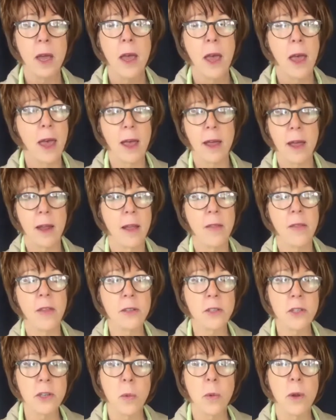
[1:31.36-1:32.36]
And
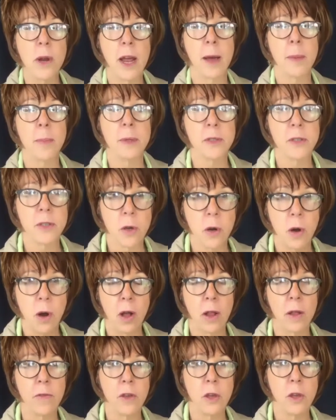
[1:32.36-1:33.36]
that's not what happens at all.
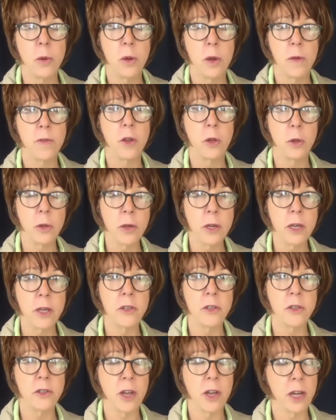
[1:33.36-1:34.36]
If you look at
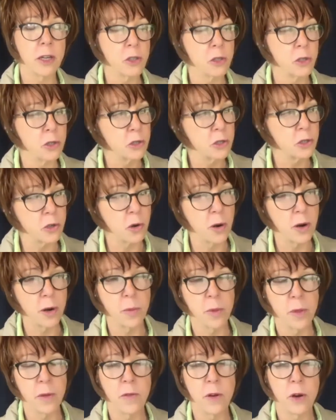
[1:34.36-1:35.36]
disasters, starting
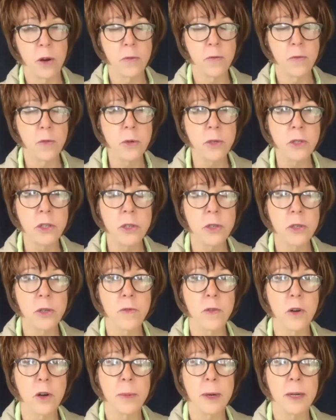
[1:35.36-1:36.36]
with the very first use
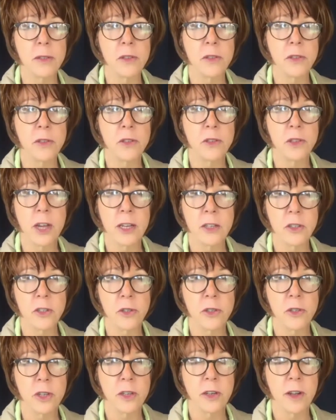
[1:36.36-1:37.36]
of robots in
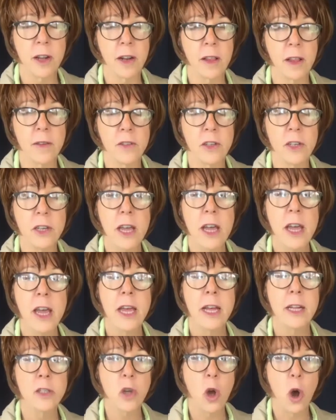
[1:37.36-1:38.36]
disasters at 9/11,
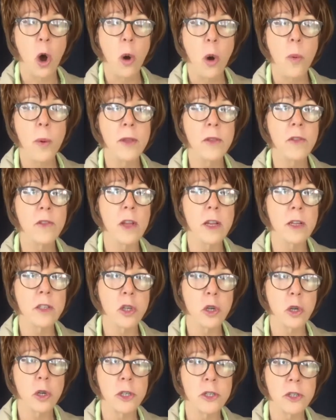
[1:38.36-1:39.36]
it's always things
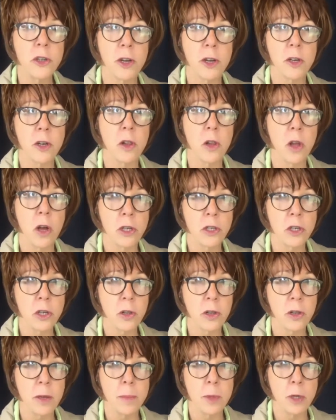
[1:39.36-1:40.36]
that are
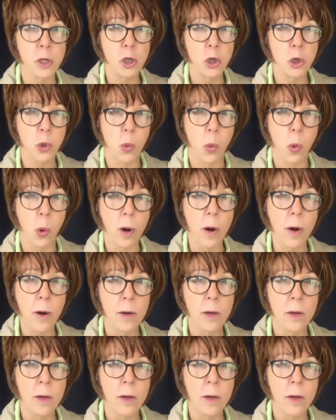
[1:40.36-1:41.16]
technologically mature